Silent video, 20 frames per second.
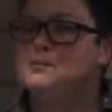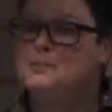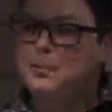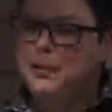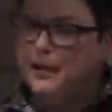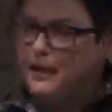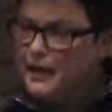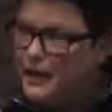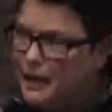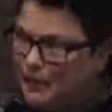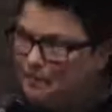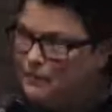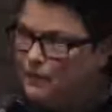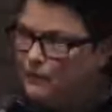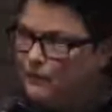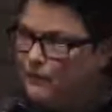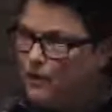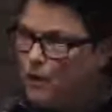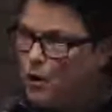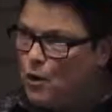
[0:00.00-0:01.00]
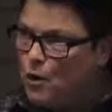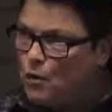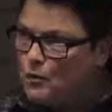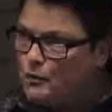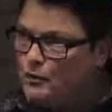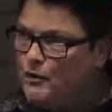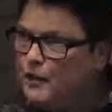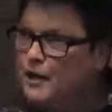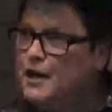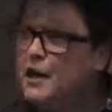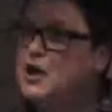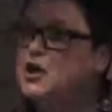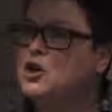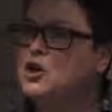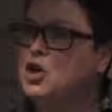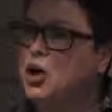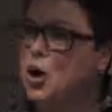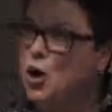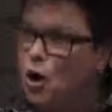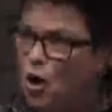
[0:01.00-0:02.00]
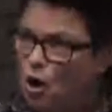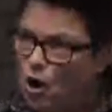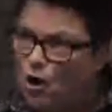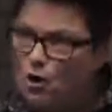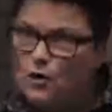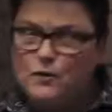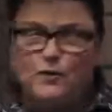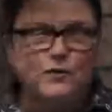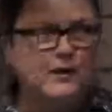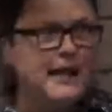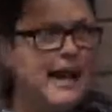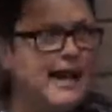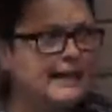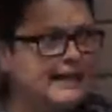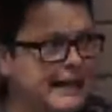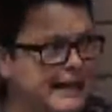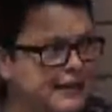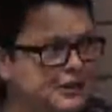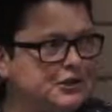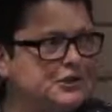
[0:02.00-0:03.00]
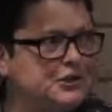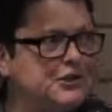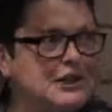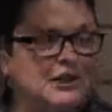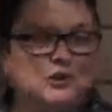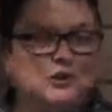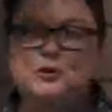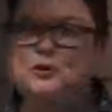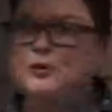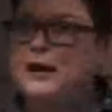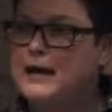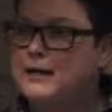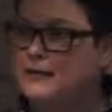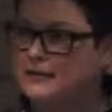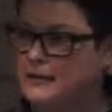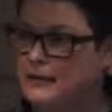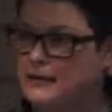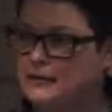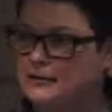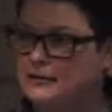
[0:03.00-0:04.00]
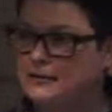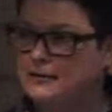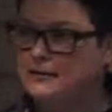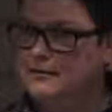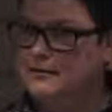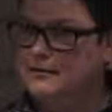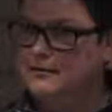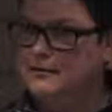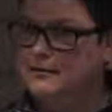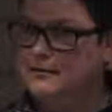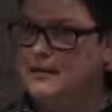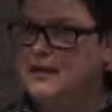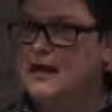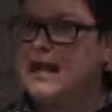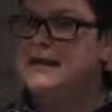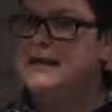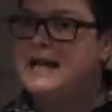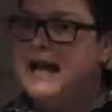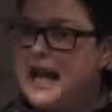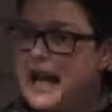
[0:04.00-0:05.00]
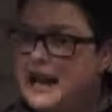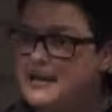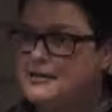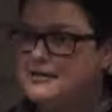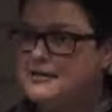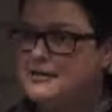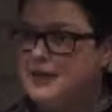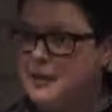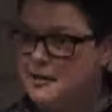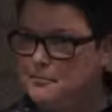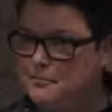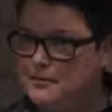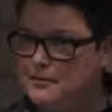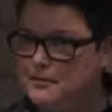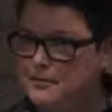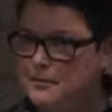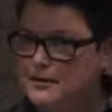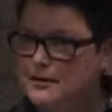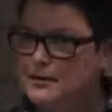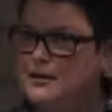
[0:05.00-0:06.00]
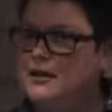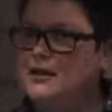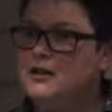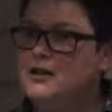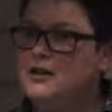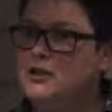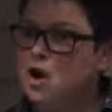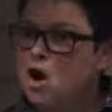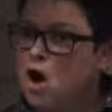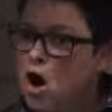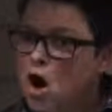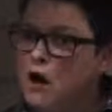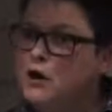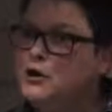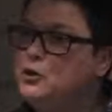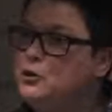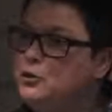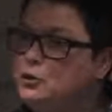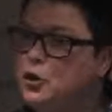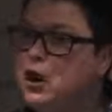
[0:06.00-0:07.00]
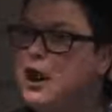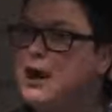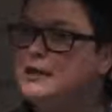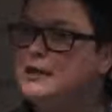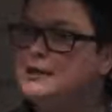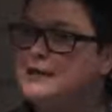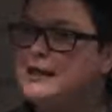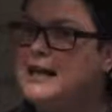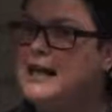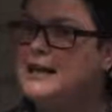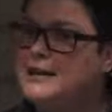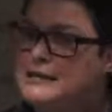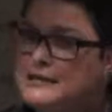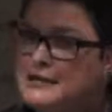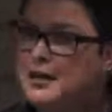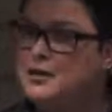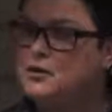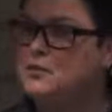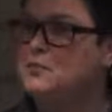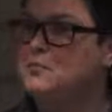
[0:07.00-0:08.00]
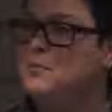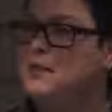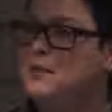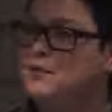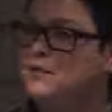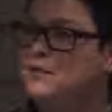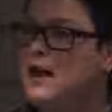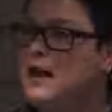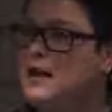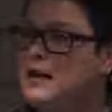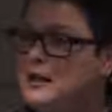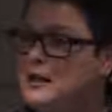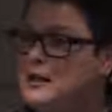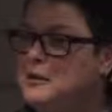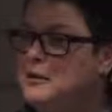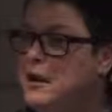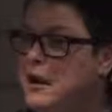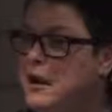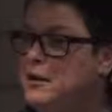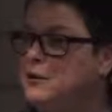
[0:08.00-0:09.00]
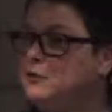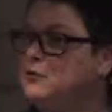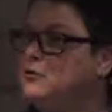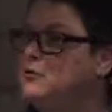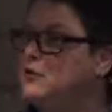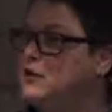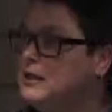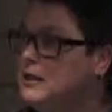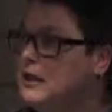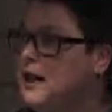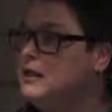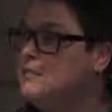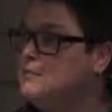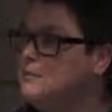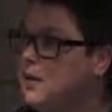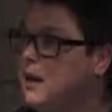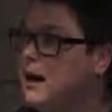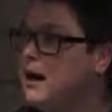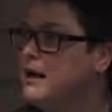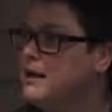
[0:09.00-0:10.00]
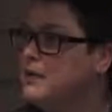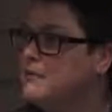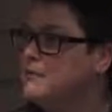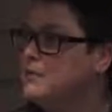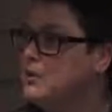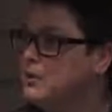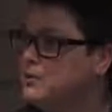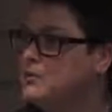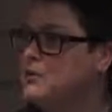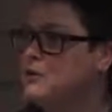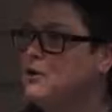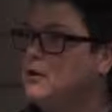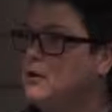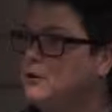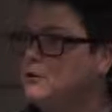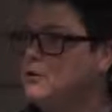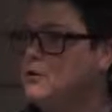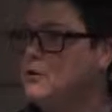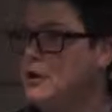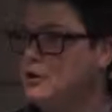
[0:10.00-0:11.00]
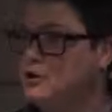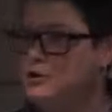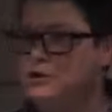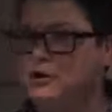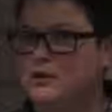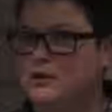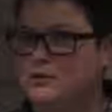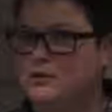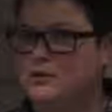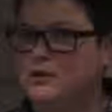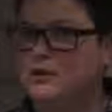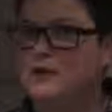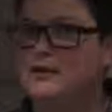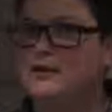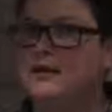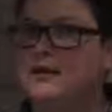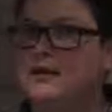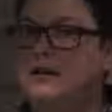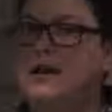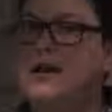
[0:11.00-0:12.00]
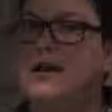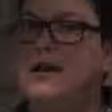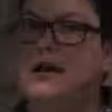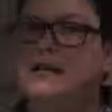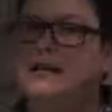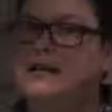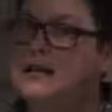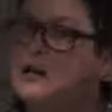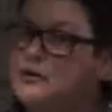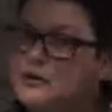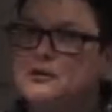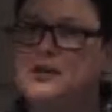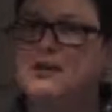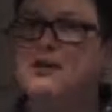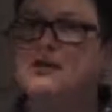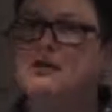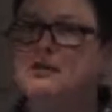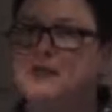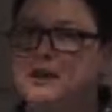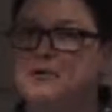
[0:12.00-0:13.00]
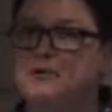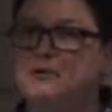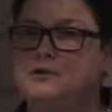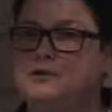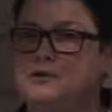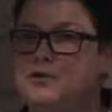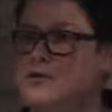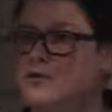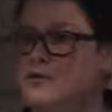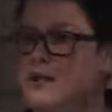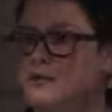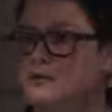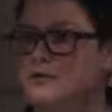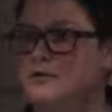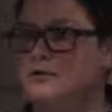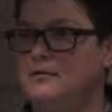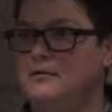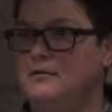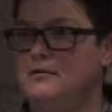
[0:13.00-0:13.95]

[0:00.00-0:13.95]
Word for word: pick up the phone, call that agency directly, and ask them, are you trying to get in touch with me via email to get my personal information? I guarantee you they will say no.